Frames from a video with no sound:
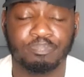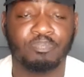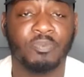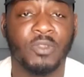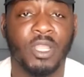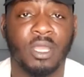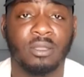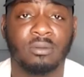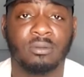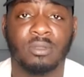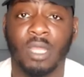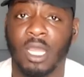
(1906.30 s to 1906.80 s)

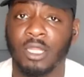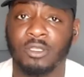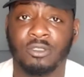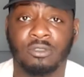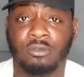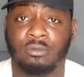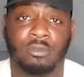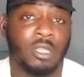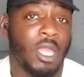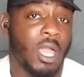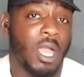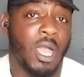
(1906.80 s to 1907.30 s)
I
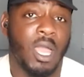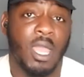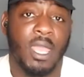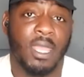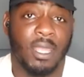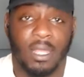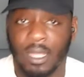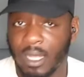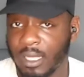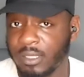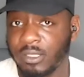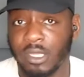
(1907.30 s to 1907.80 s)

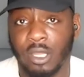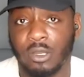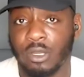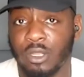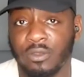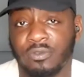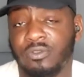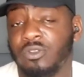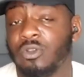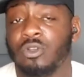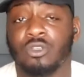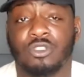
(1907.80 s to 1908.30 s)
don't know
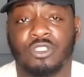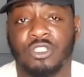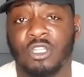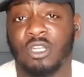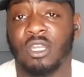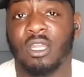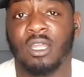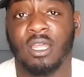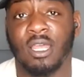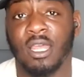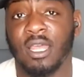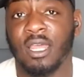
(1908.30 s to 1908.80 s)
if you're still
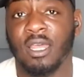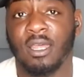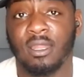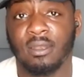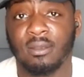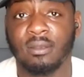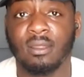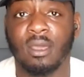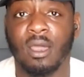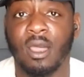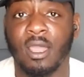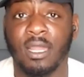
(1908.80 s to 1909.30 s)
a
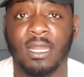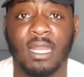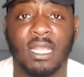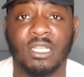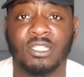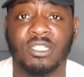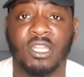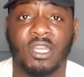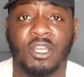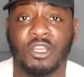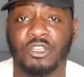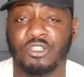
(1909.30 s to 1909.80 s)
eyelash
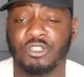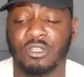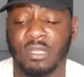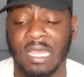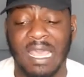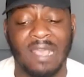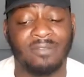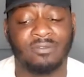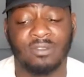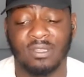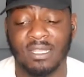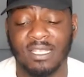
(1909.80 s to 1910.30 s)
technician
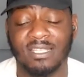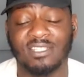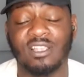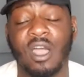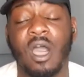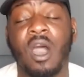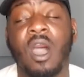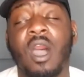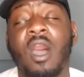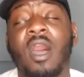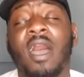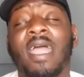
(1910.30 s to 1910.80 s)
after this.
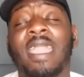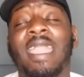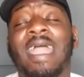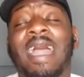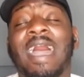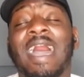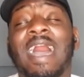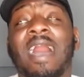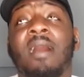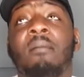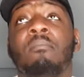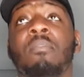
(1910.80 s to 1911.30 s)
I
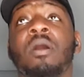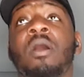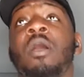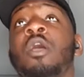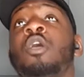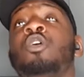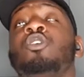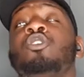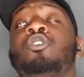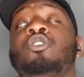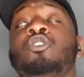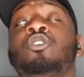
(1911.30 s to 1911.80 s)
am
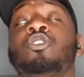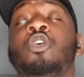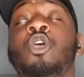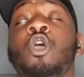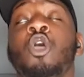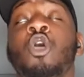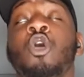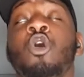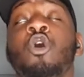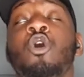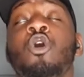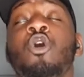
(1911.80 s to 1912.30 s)

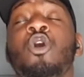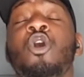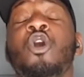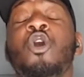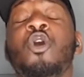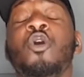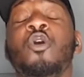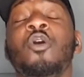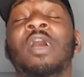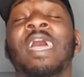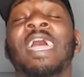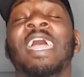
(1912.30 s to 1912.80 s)

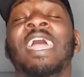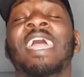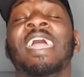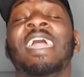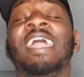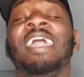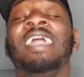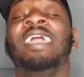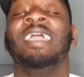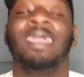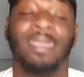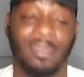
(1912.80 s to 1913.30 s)

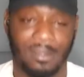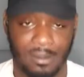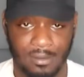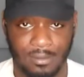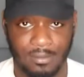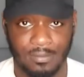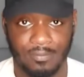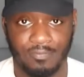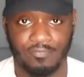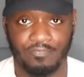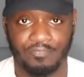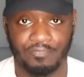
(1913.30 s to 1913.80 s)
suing.
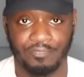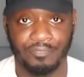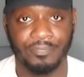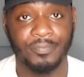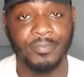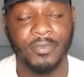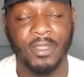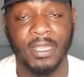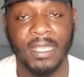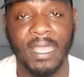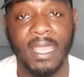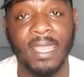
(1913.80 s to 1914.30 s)

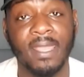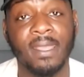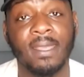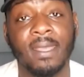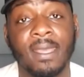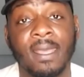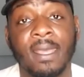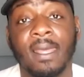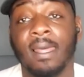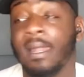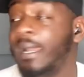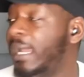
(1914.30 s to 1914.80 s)
Okay?
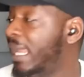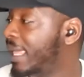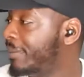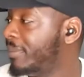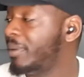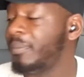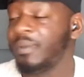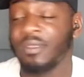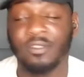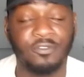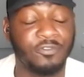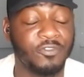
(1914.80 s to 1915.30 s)
Let me
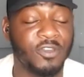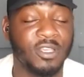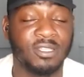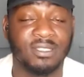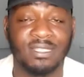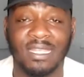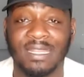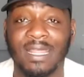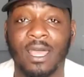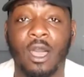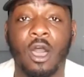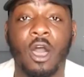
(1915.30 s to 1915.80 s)
be the first to
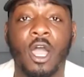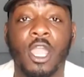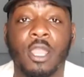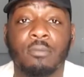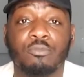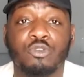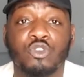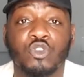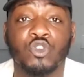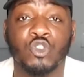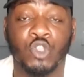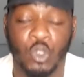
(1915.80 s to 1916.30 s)
say that I am
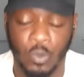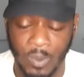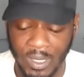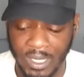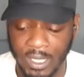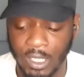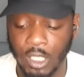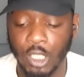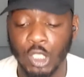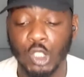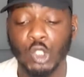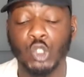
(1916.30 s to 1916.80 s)

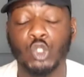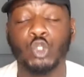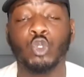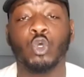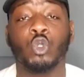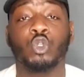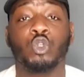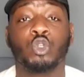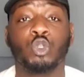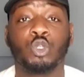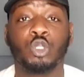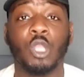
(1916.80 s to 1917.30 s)
suing
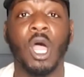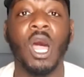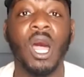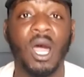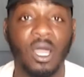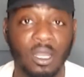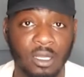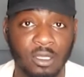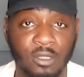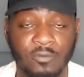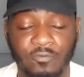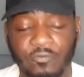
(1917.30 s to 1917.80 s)
your
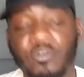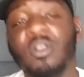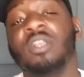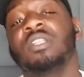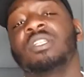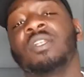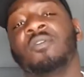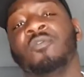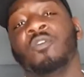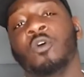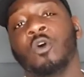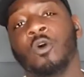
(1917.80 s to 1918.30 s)
dog. First
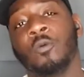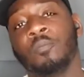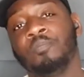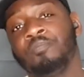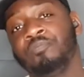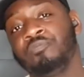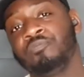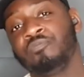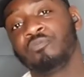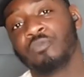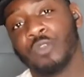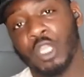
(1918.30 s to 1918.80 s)
of all,
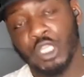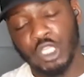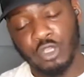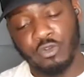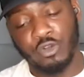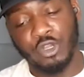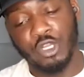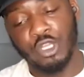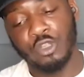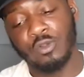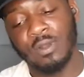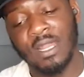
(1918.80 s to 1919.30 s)
you're a
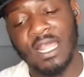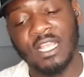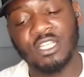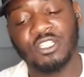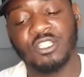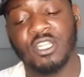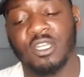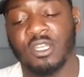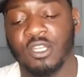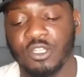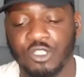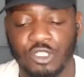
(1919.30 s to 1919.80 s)
new lash
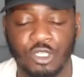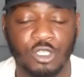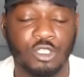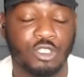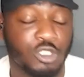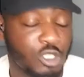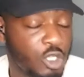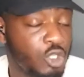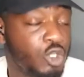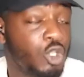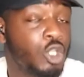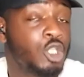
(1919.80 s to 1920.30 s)
technician,
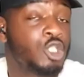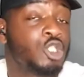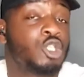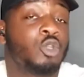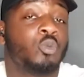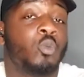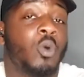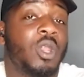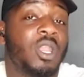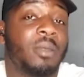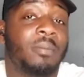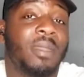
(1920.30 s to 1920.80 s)
so you should
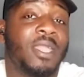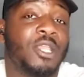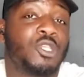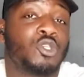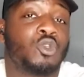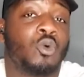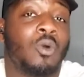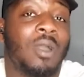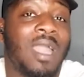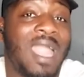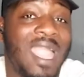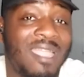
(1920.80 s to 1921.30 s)
want to make
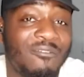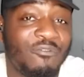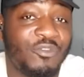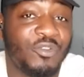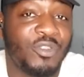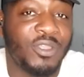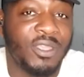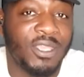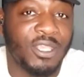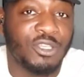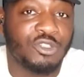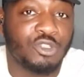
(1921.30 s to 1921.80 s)
sure
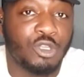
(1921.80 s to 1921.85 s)
everything is